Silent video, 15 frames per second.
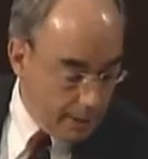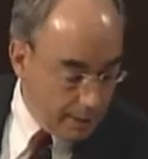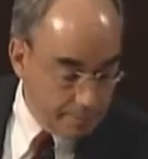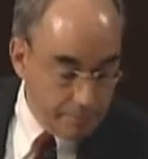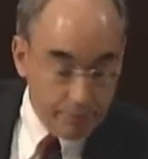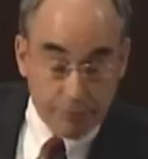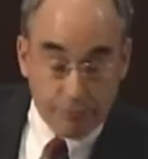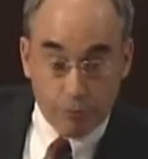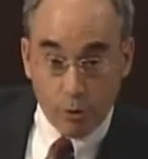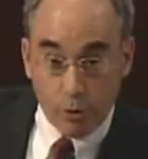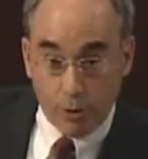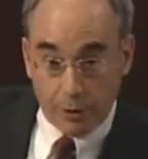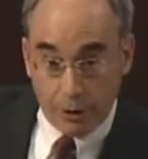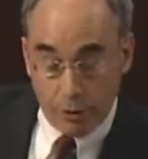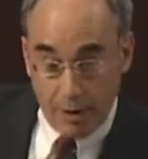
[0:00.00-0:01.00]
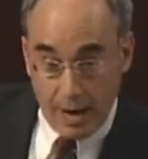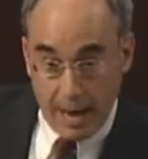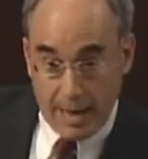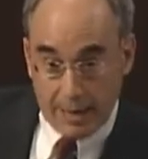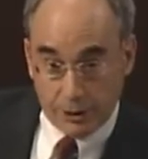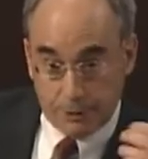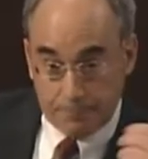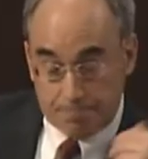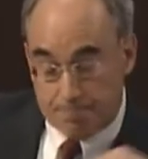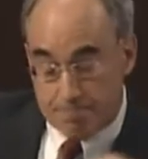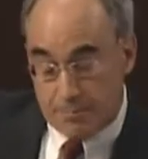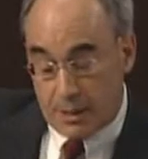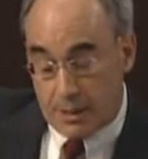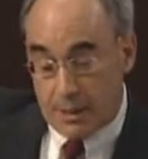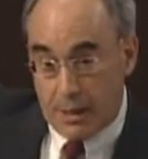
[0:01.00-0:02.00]
before the crash,
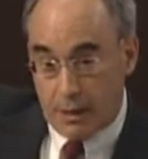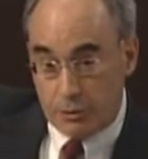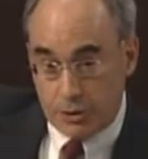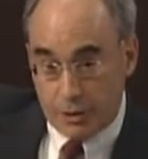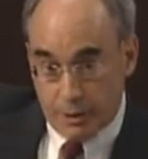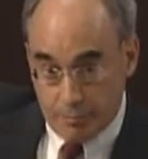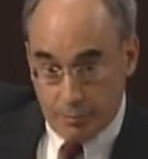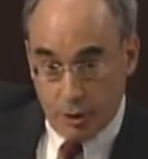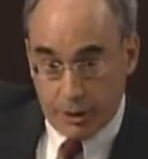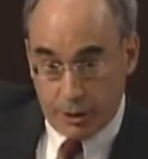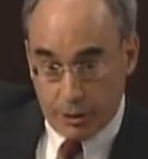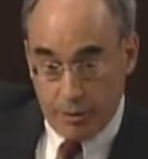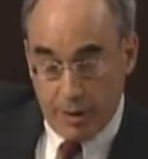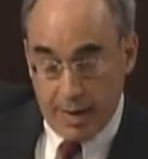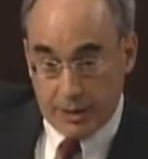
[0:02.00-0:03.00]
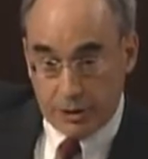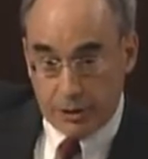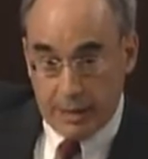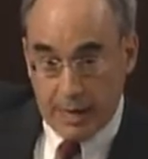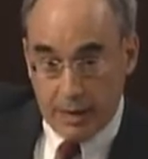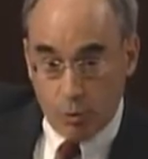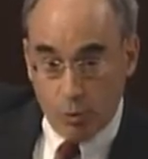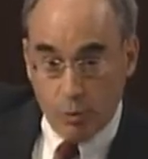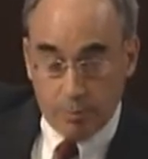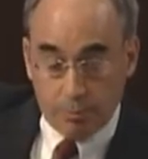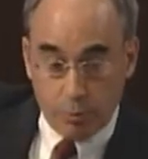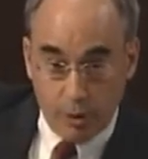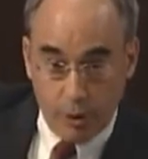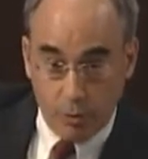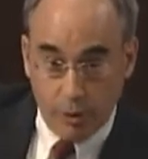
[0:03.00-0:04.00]
housing market crash, now to
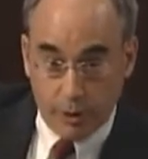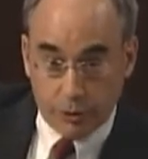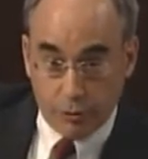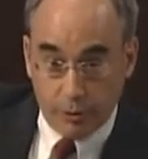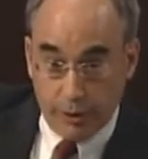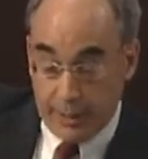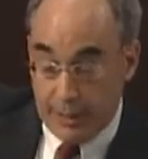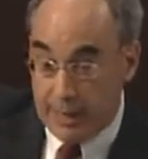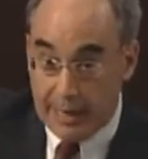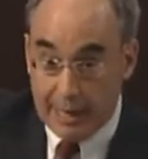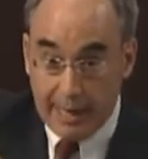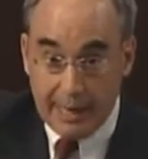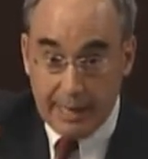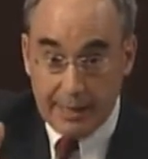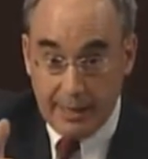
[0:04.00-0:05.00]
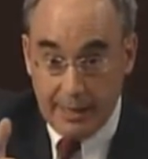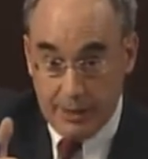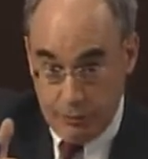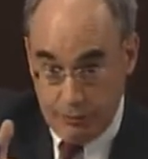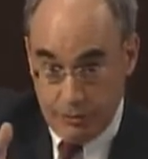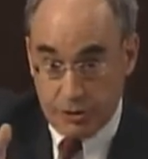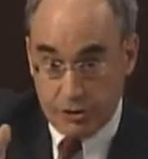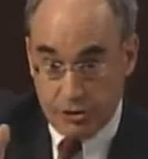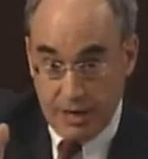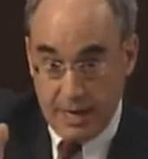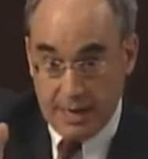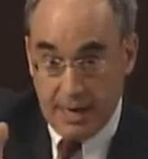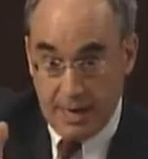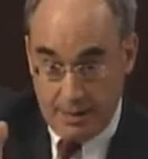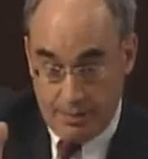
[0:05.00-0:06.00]
$1.1 trillion, and you've just
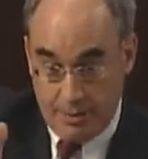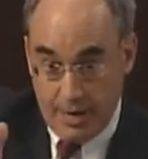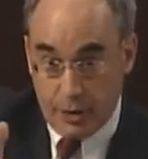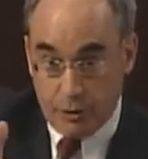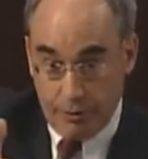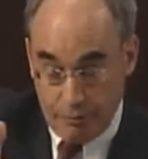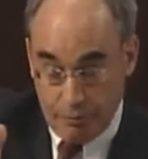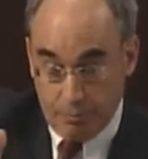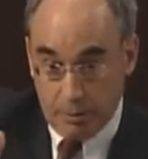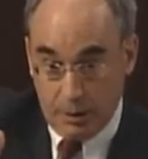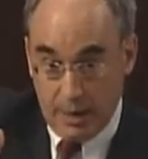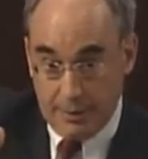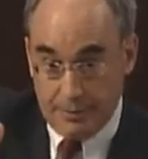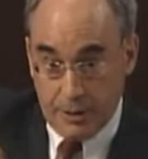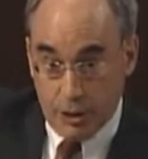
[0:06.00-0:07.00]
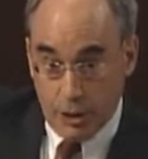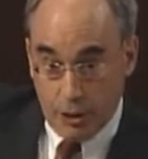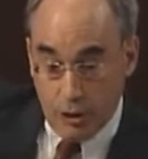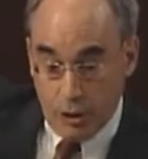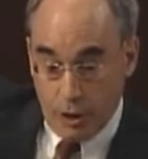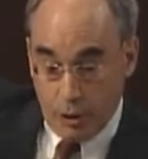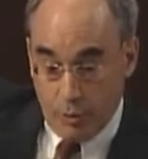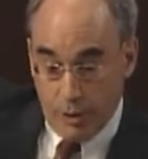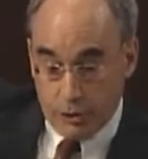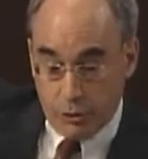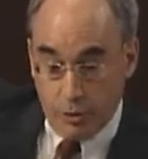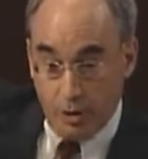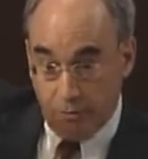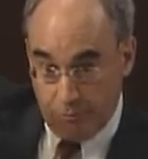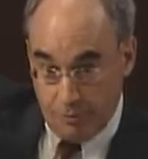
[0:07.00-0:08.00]
said, I think, or you implied that you're not quite
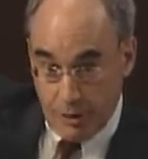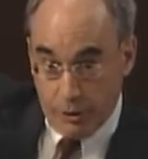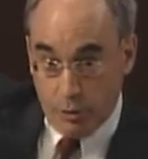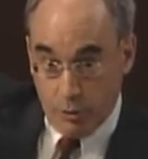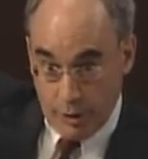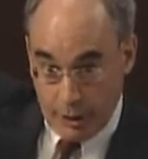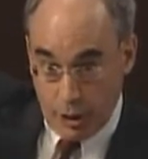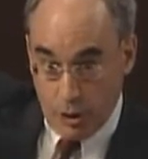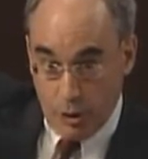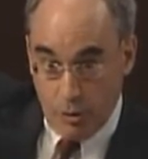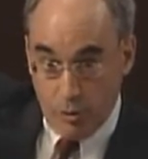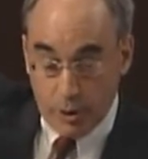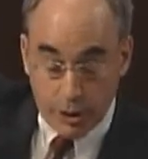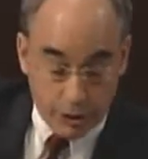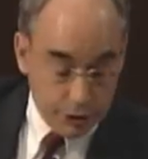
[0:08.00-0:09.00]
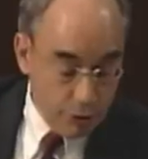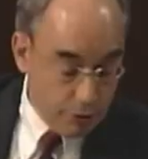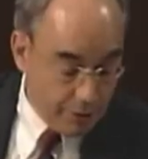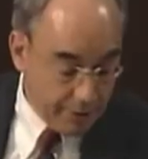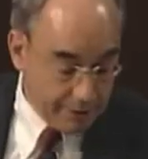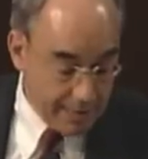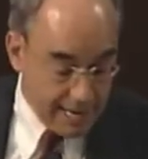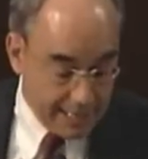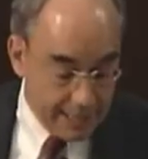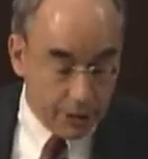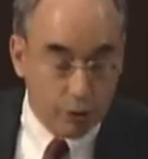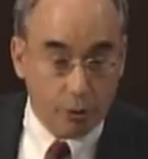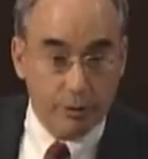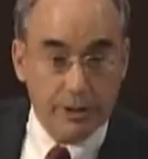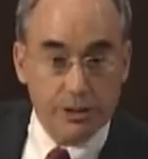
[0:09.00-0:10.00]
sure how far you want to go, do you think that
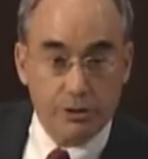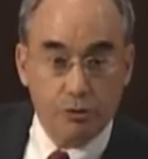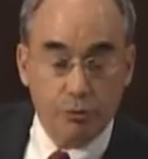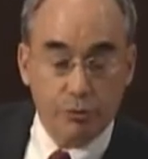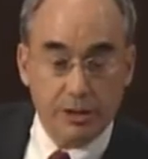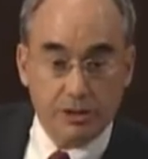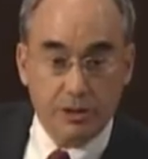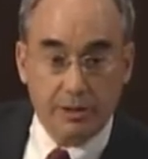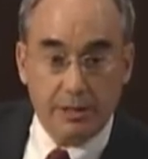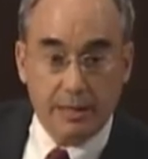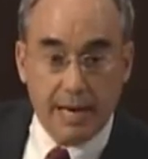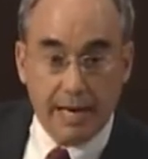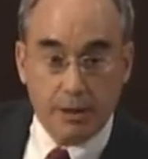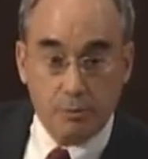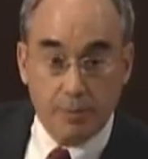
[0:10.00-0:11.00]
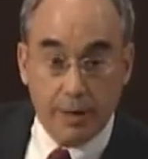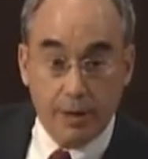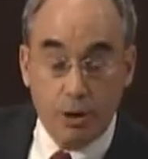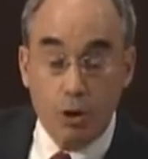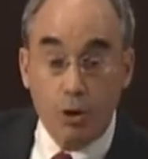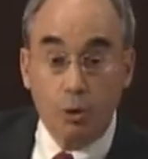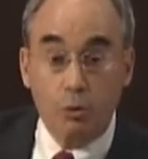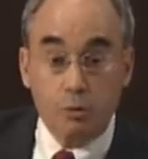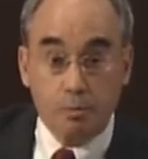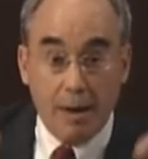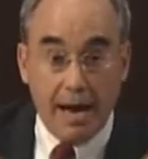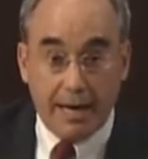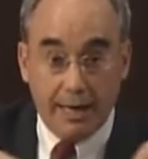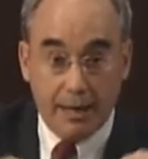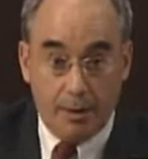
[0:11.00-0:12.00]
increases the risk to the taxpayer who's
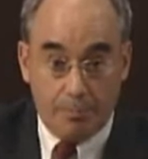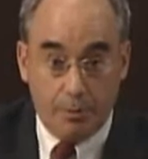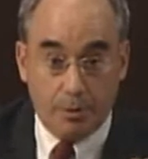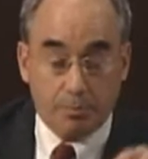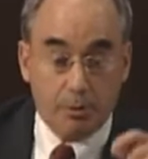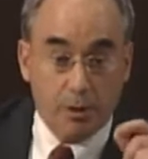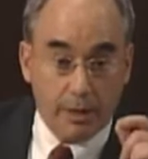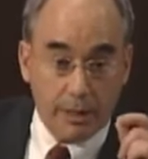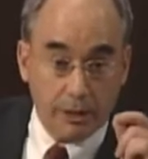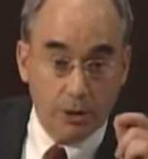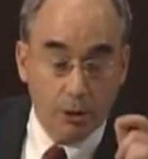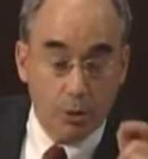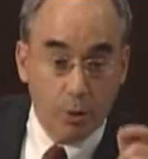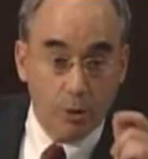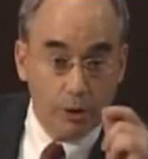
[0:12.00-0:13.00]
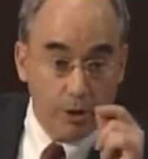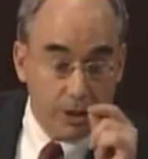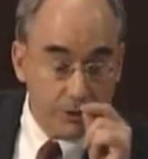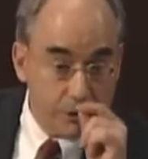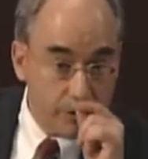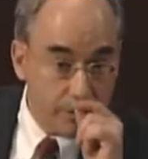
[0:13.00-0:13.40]
backing up your product or not, sir?